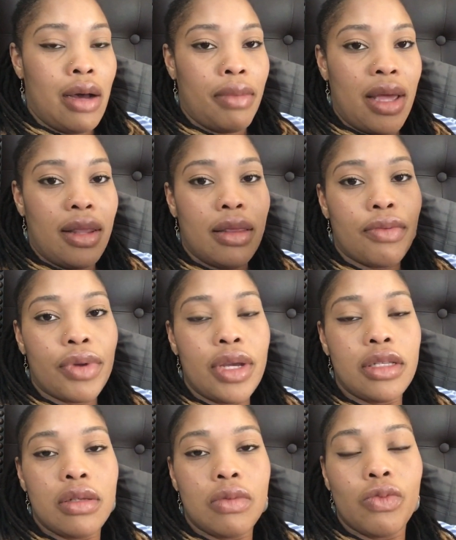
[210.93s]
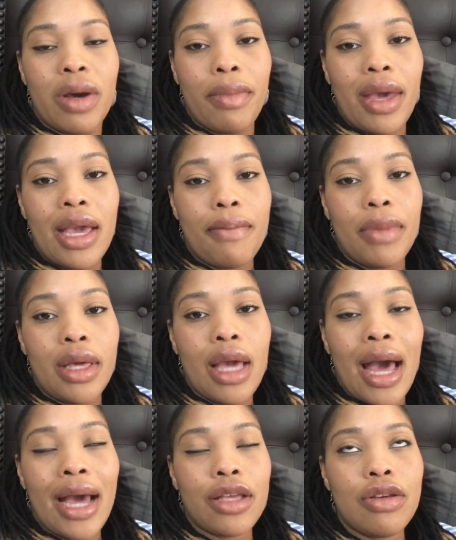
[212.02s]
And the reason what made me,
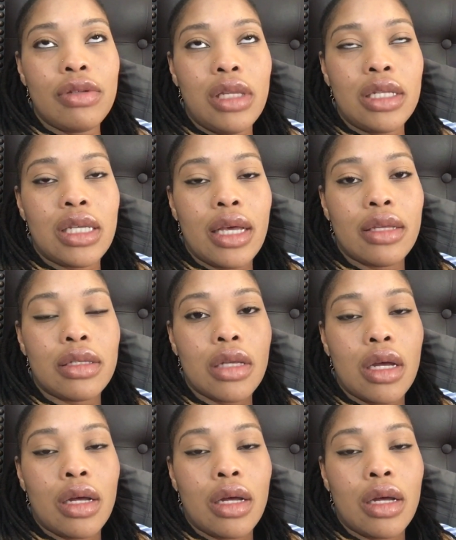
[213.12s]
I usually test